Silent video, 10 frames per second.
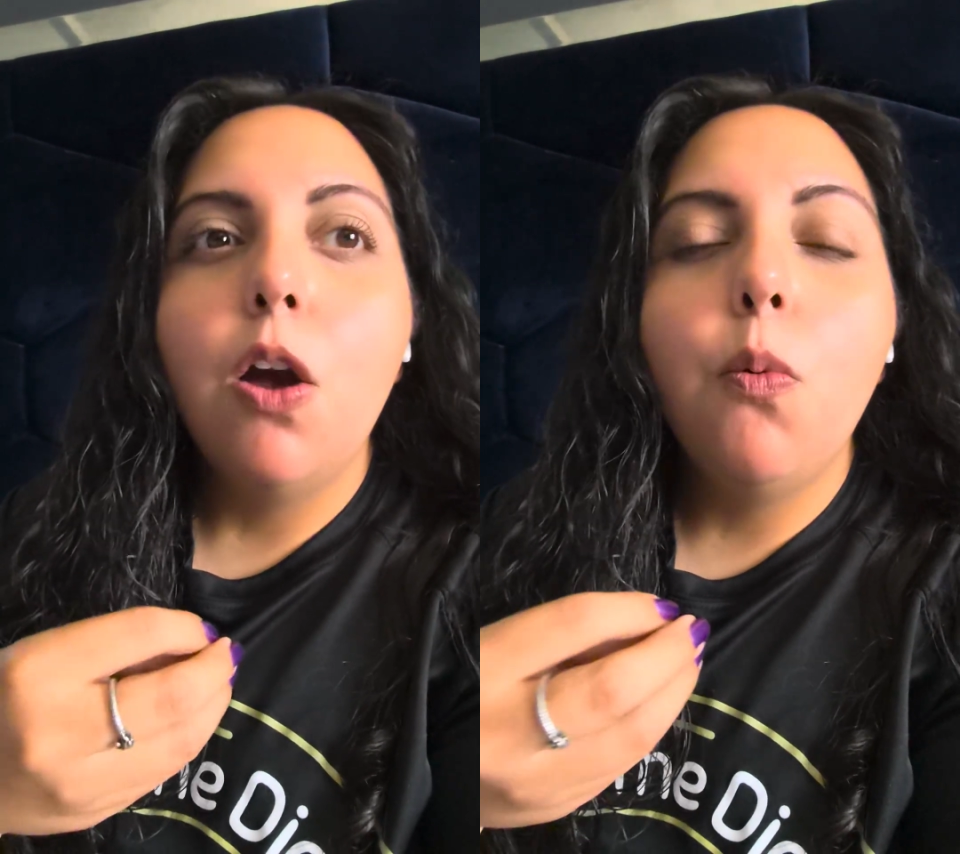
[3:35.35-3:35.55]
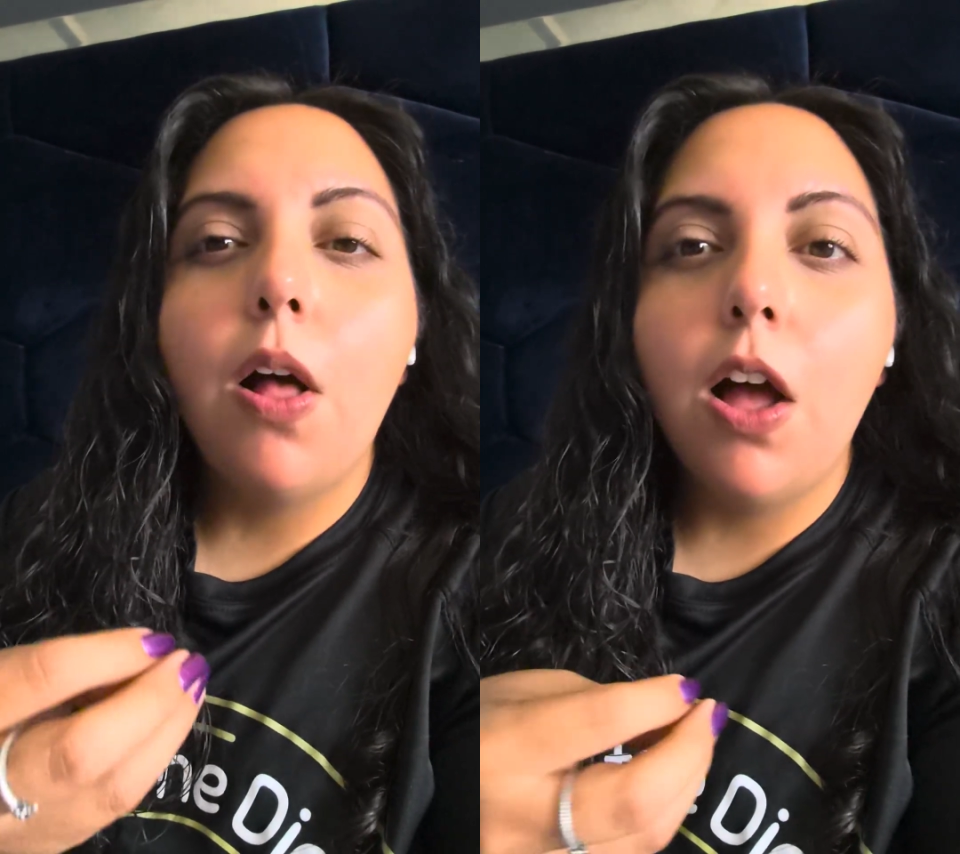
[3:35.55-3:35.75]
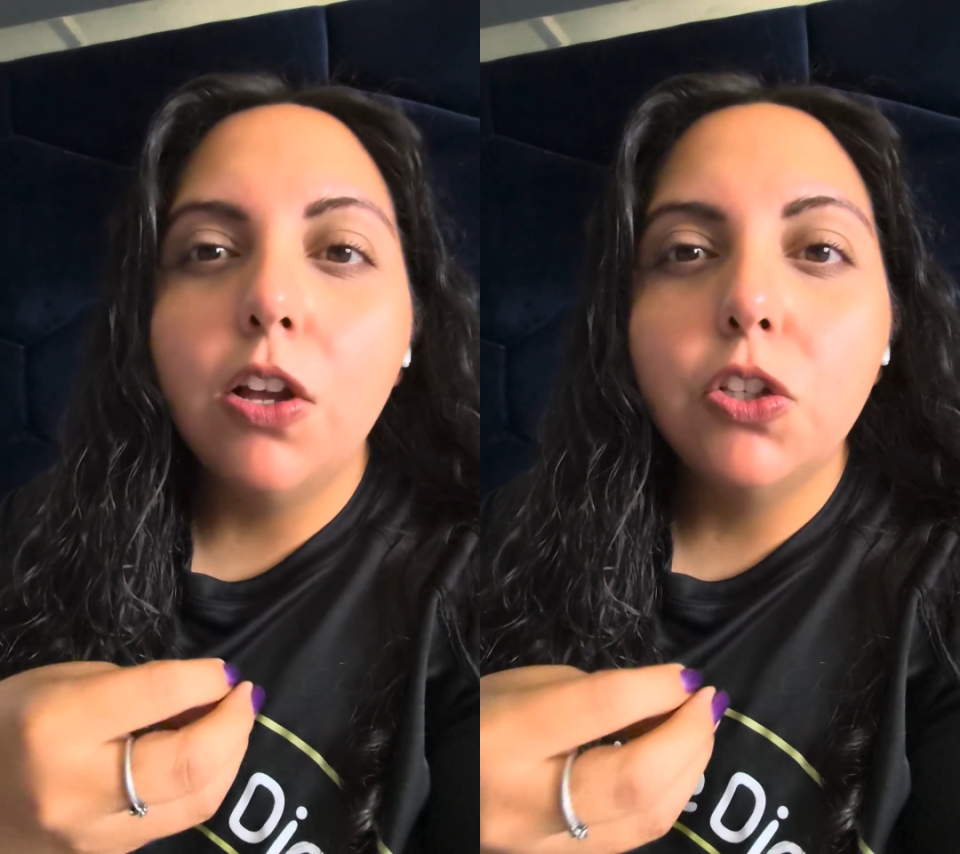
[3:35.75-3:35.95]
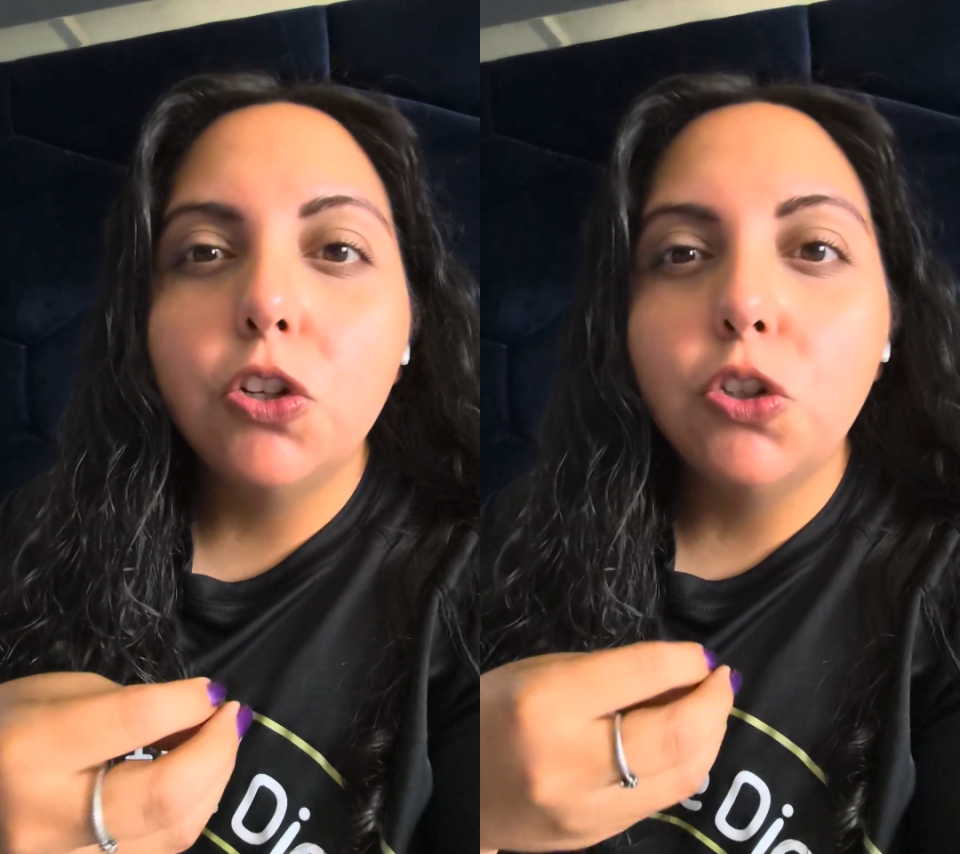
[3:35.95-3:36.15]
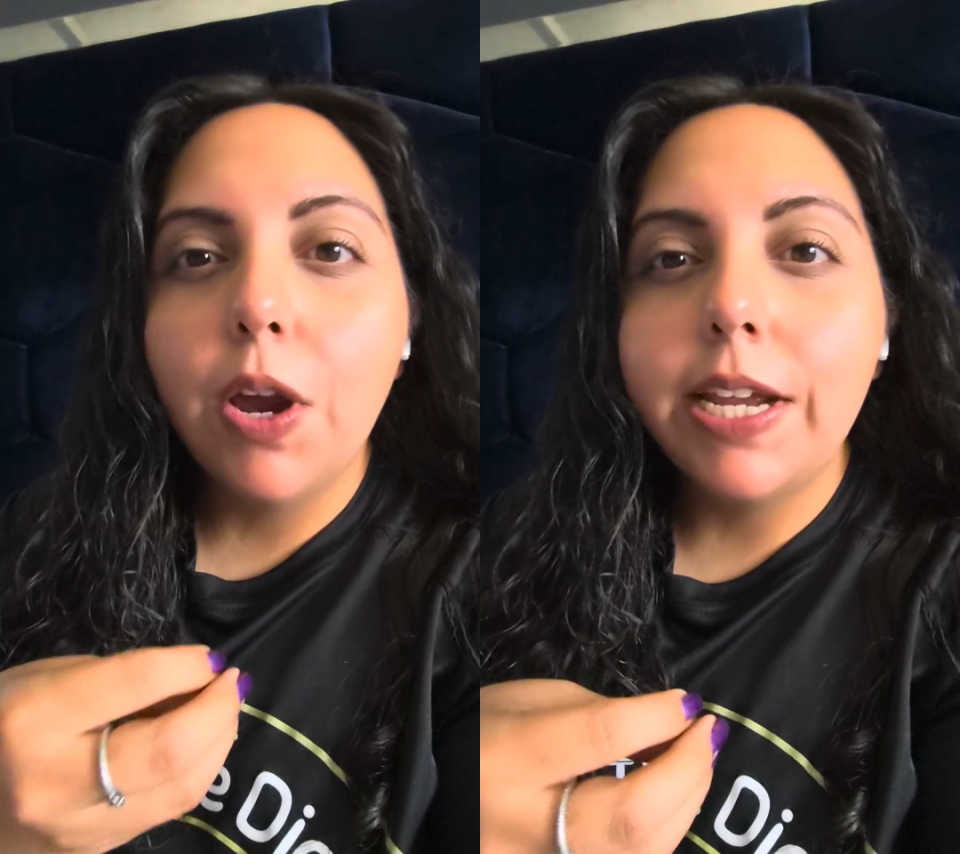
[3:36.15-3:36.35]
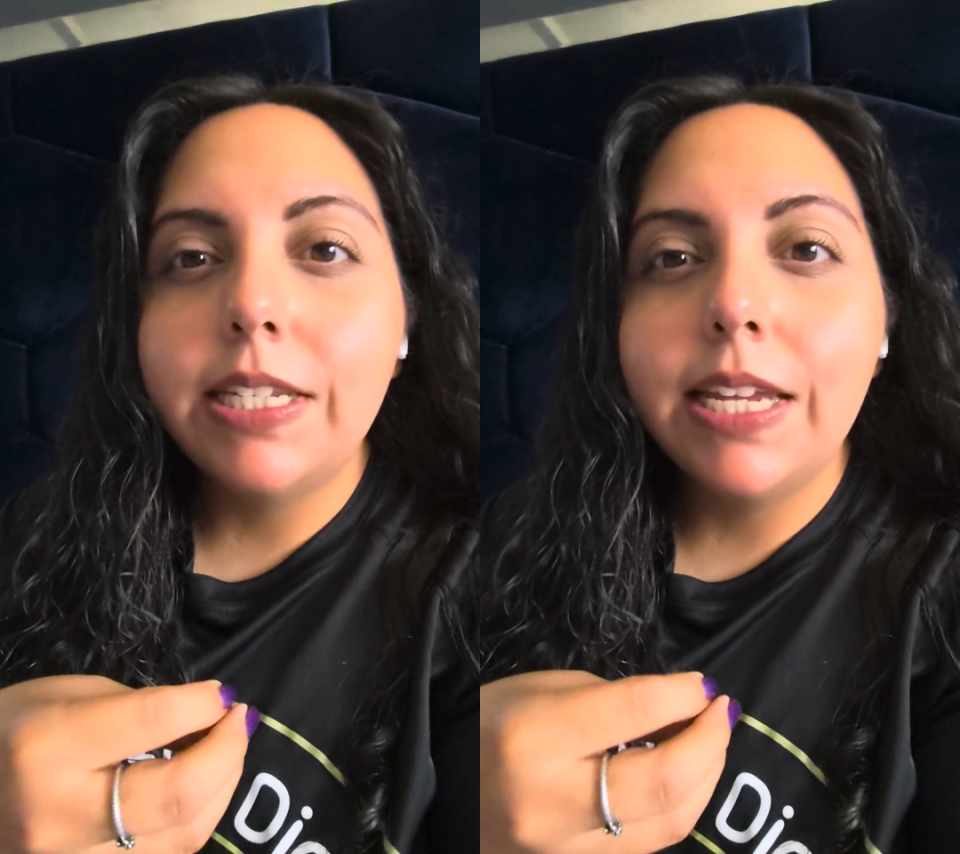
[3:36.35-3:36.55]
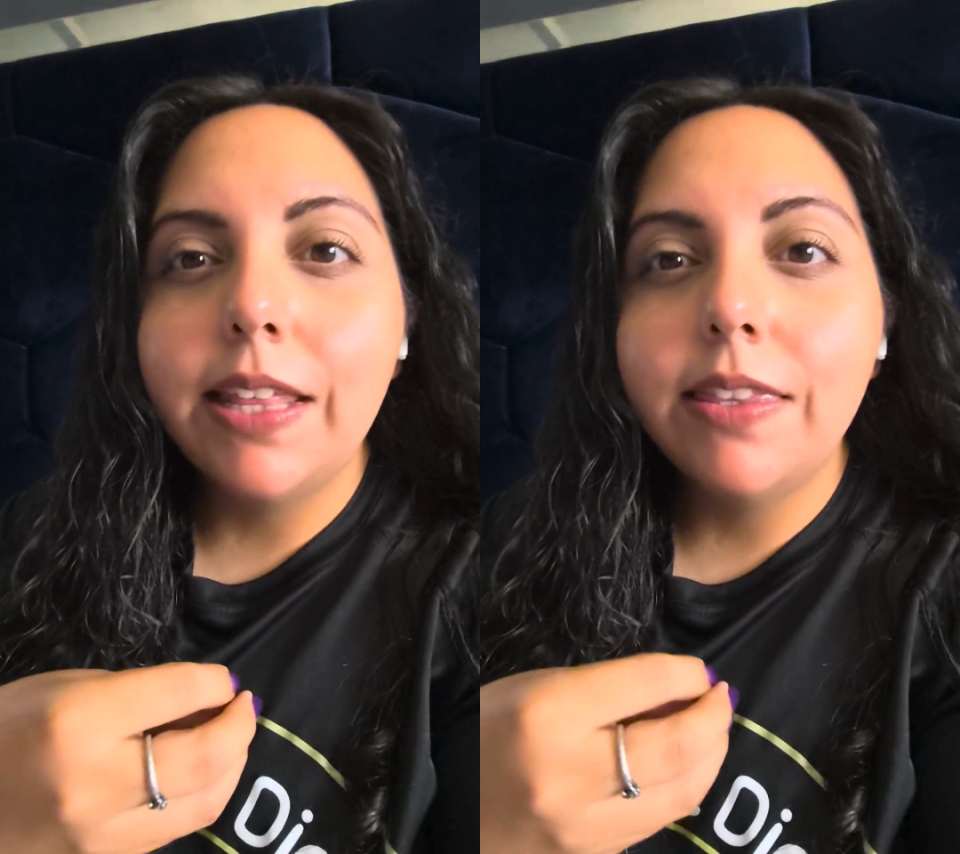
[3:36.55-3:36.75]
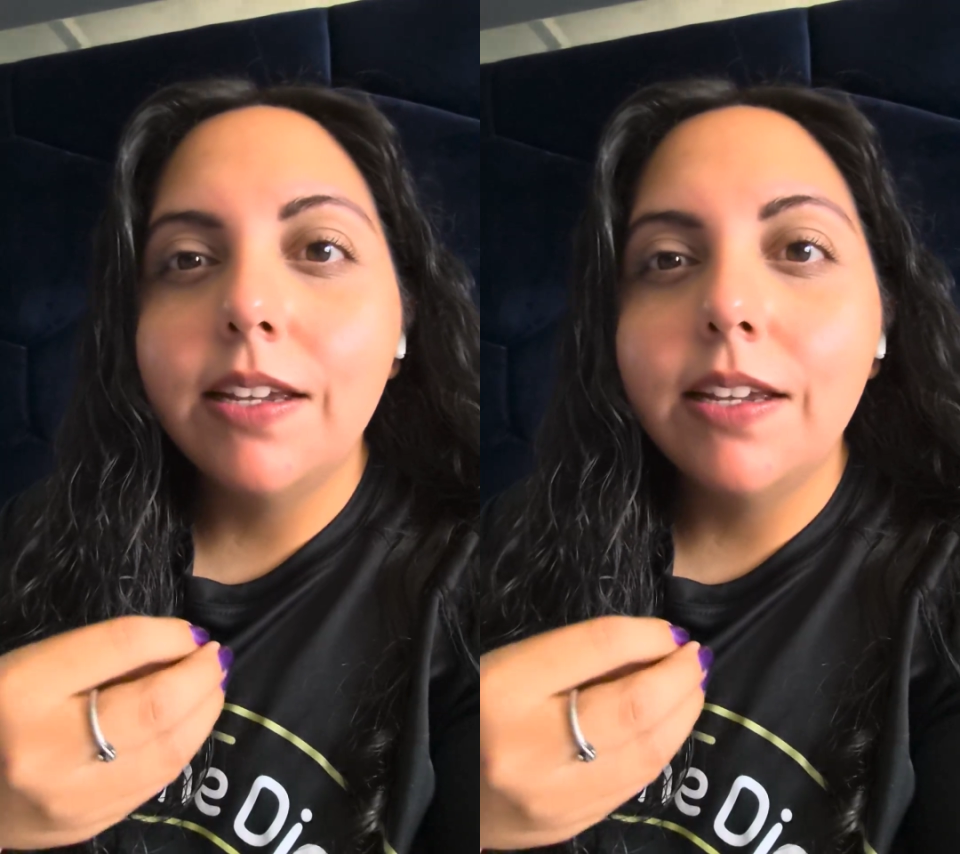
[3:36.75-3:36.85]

while also trying to get